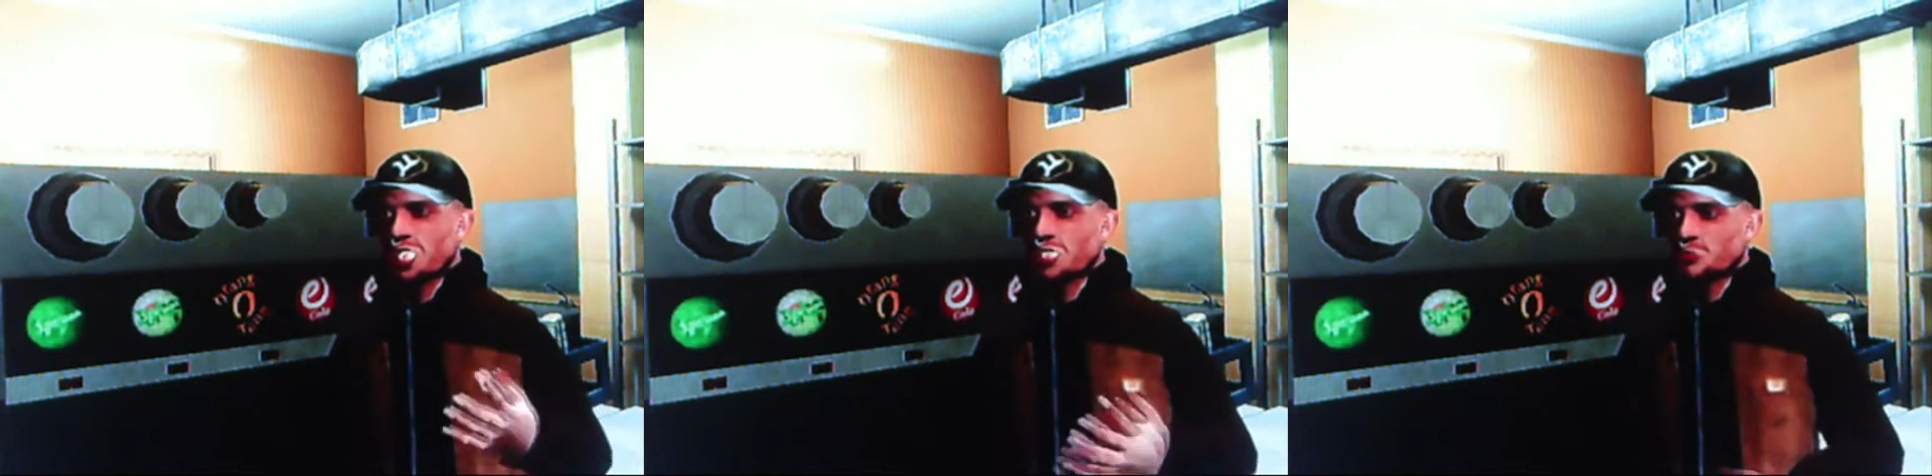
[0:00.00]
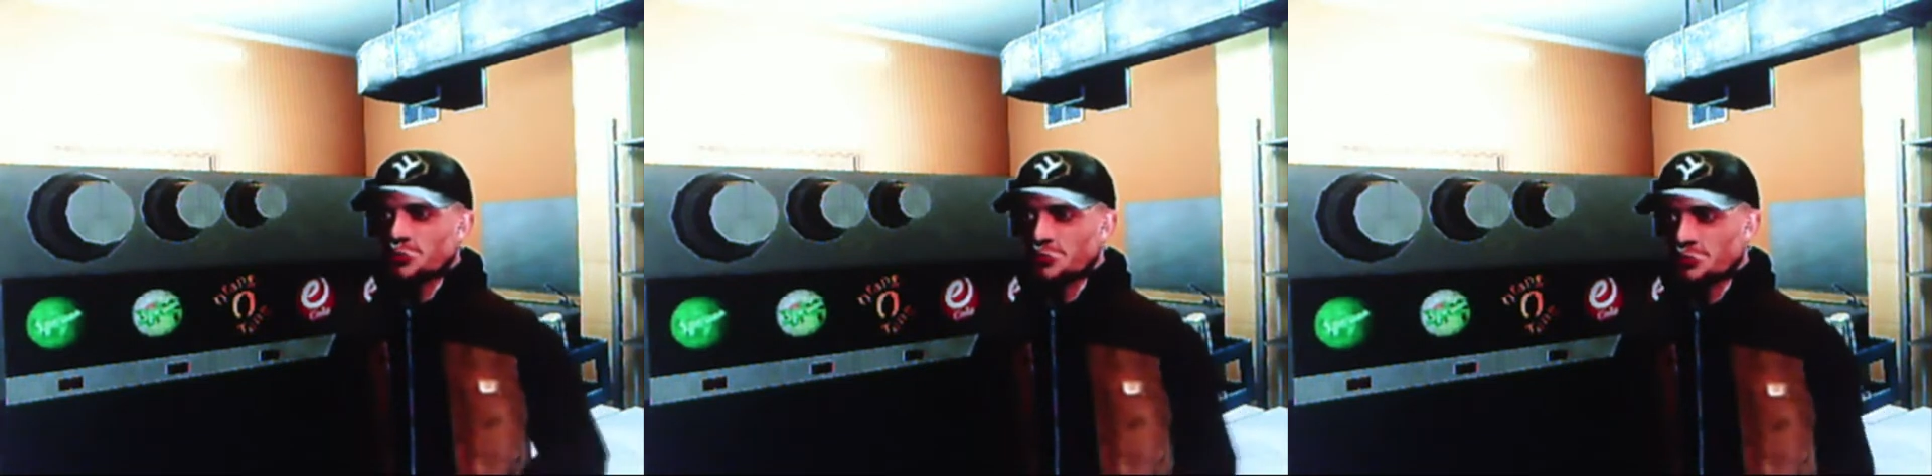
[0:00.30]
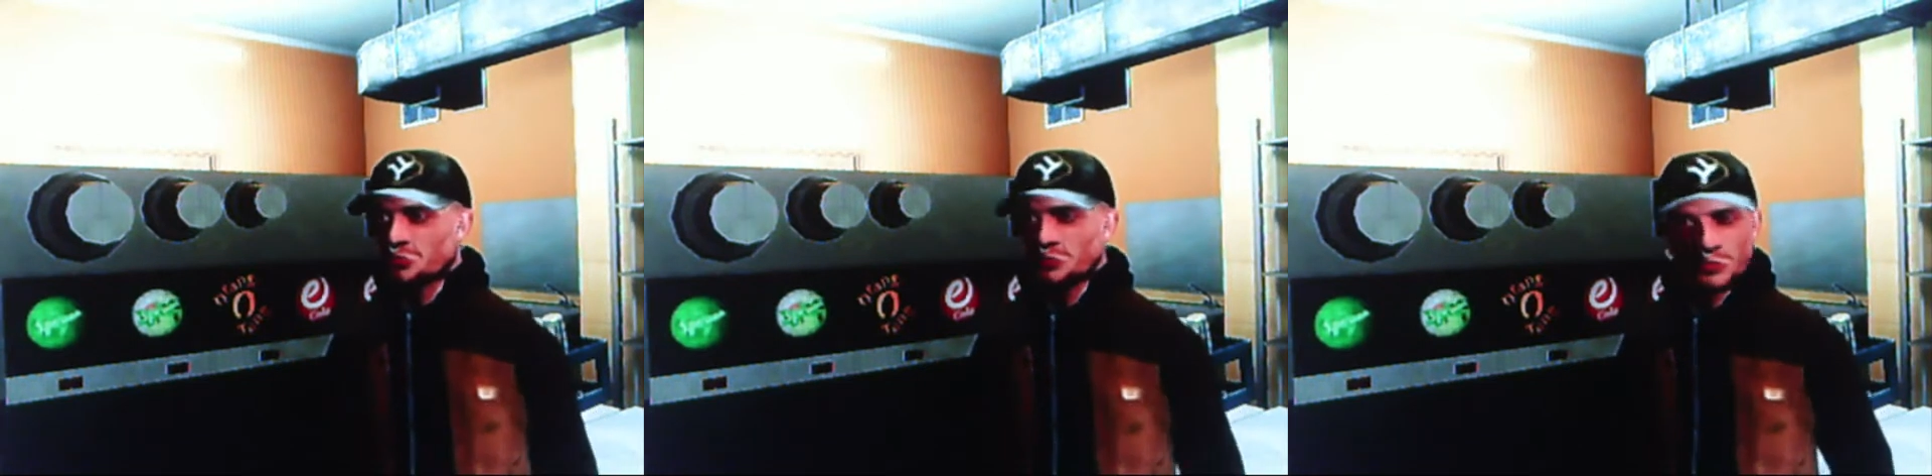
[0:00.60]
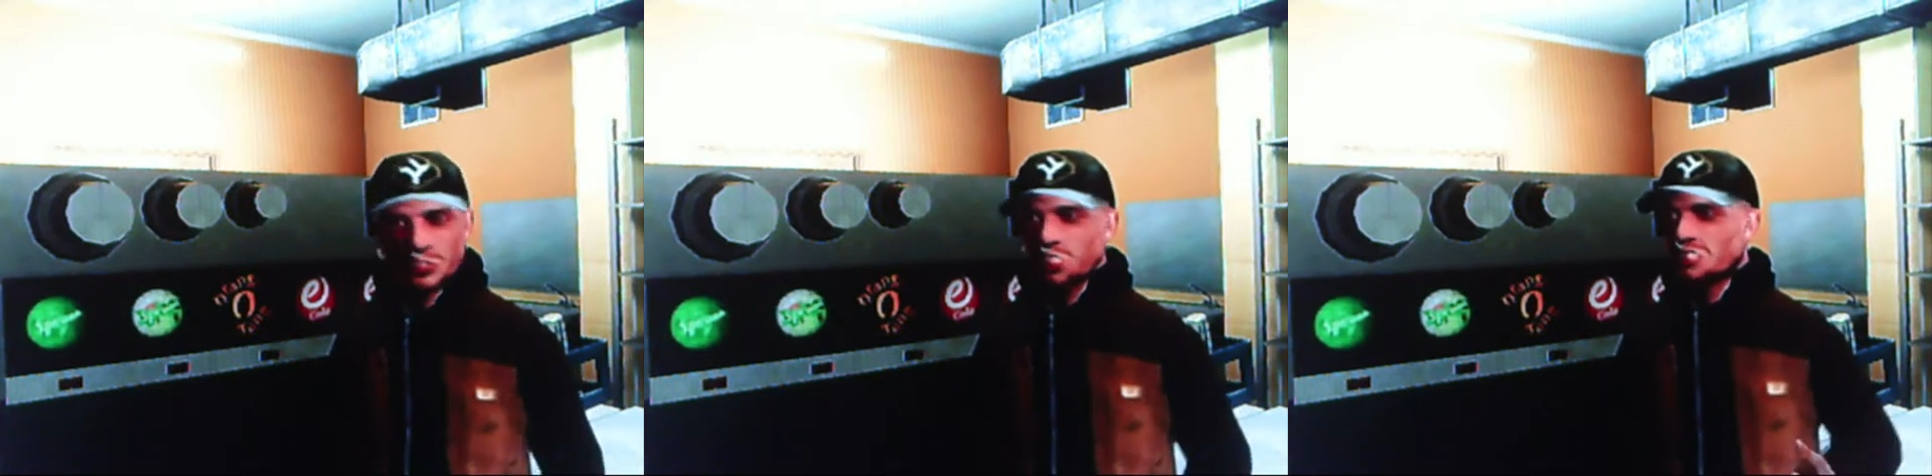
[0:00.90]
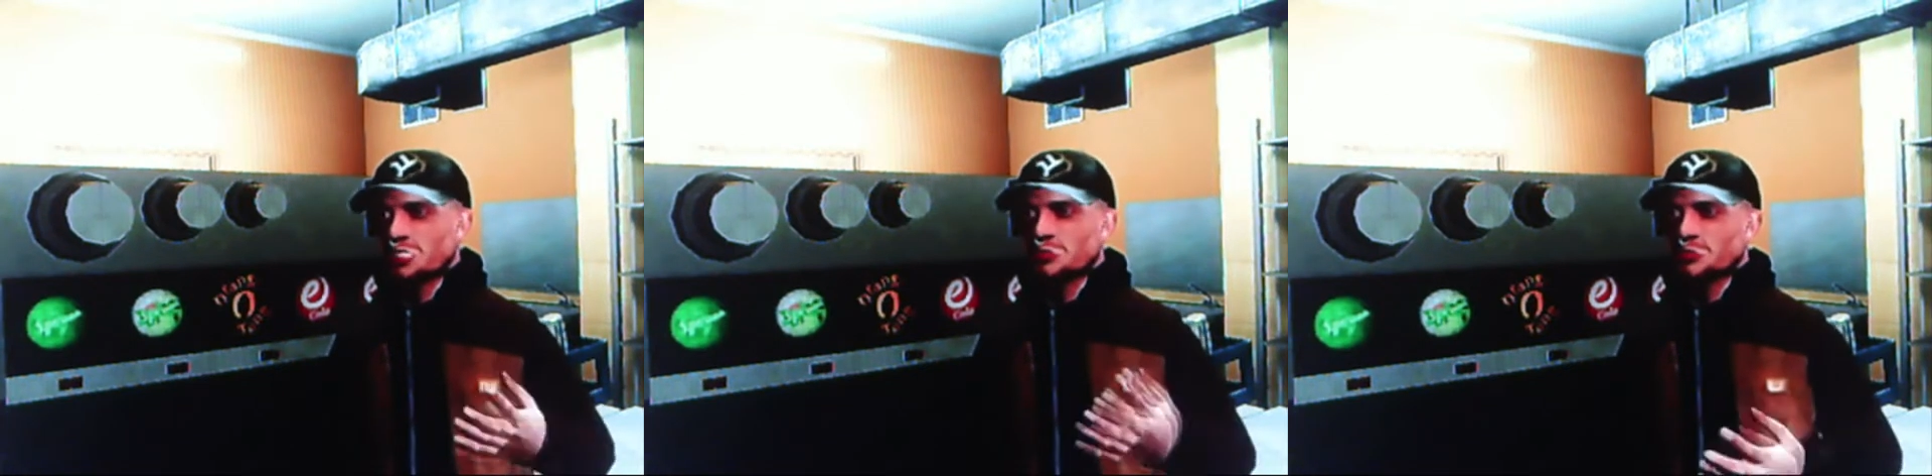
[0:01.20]
You are the important
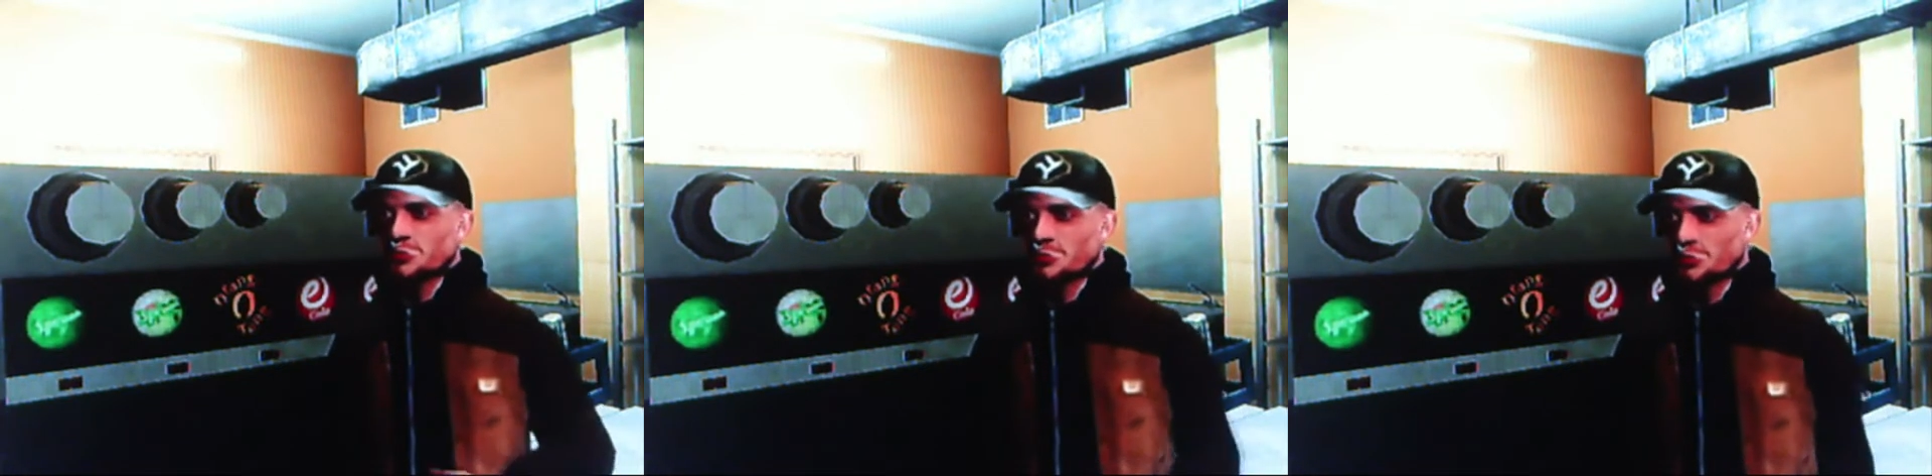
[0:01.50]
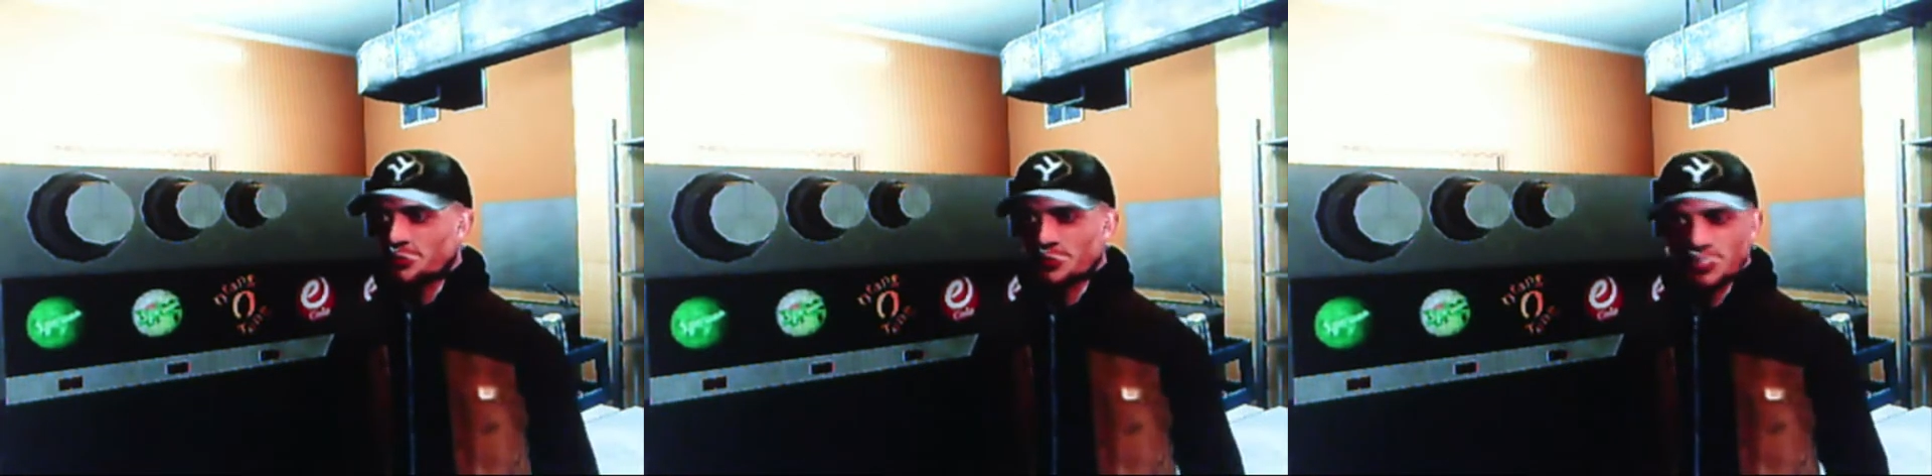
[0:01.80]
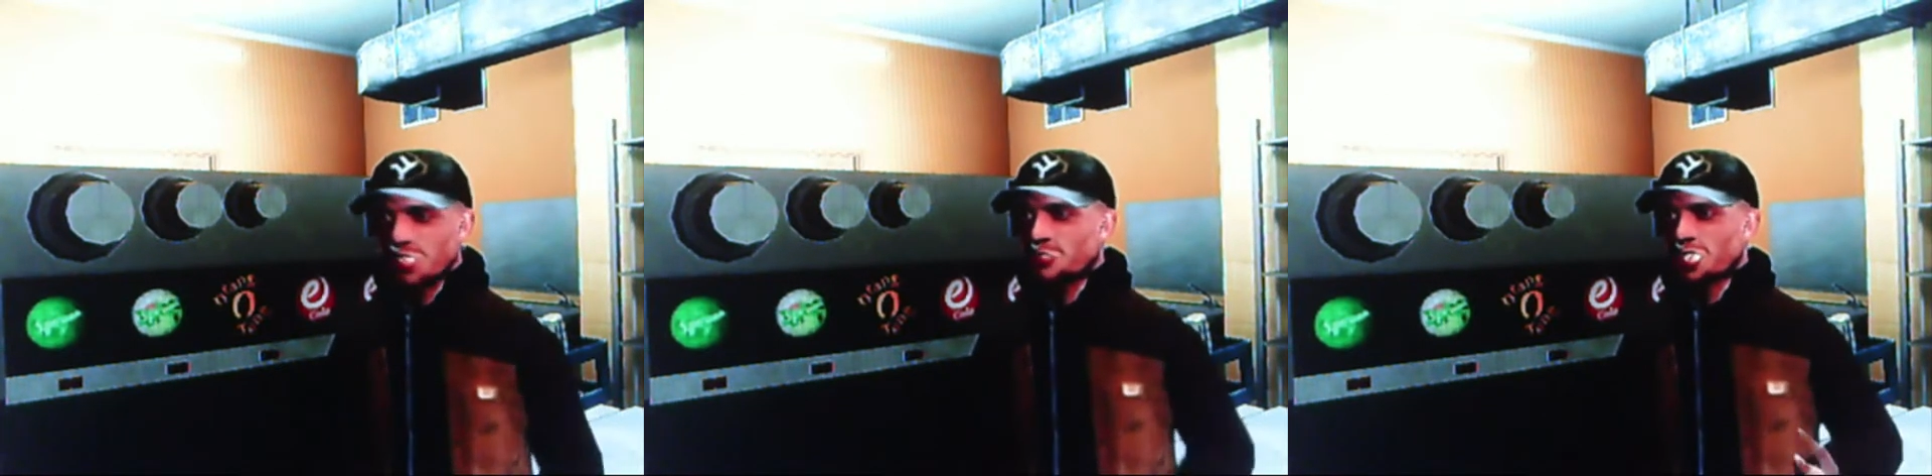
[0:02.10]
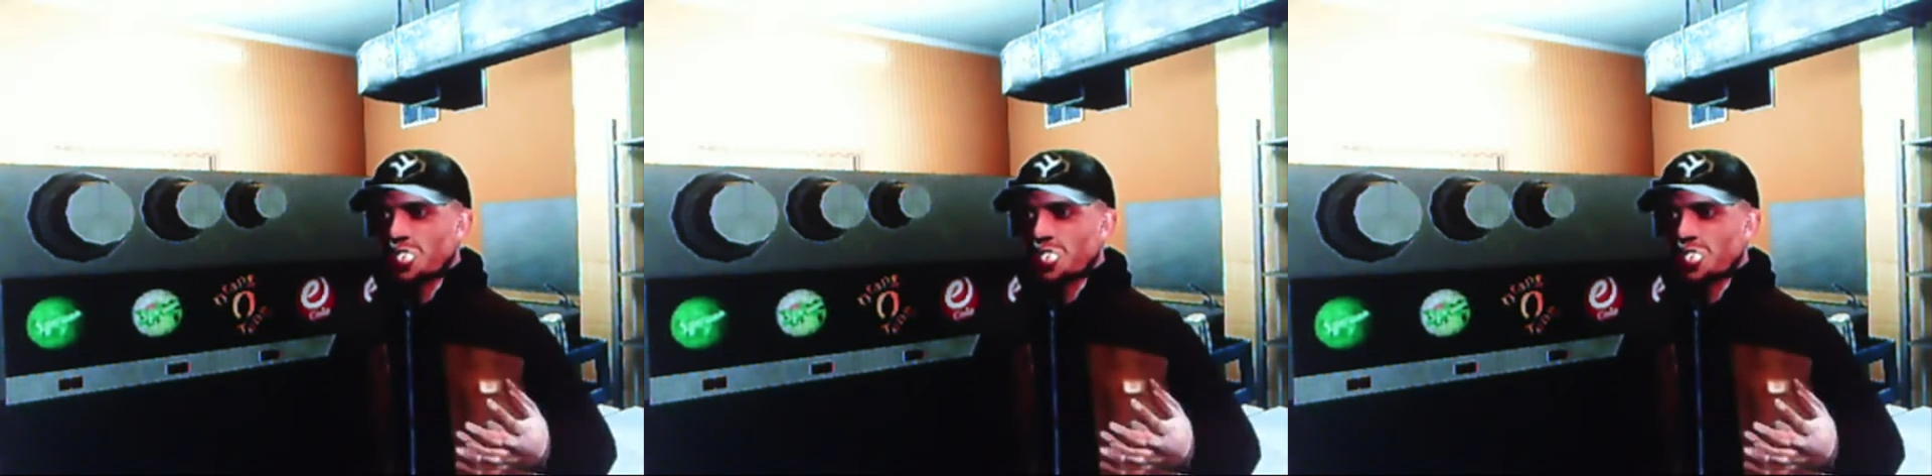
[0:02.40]
link to making your